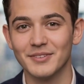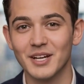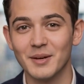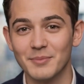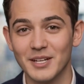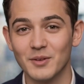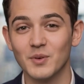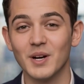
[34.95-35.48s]

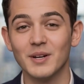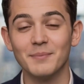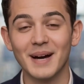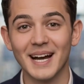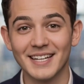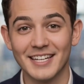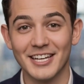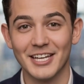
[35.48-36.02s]
company walked
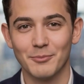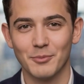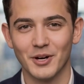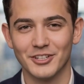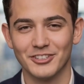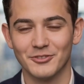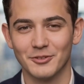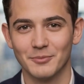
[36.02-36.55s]
back key
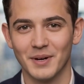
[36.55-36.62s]
parts of the